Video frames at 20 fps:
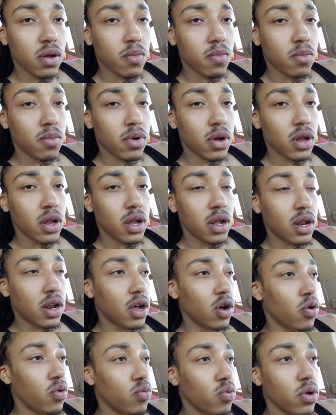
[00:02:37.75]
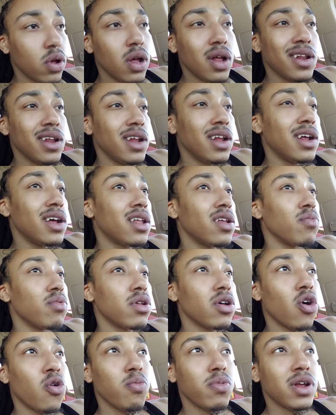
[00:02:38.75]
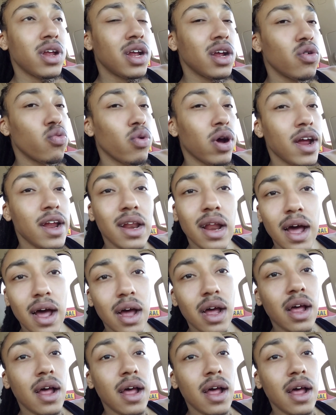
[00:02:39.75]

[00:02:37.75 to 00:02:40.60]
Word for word: But you know, this just some sober shit right now.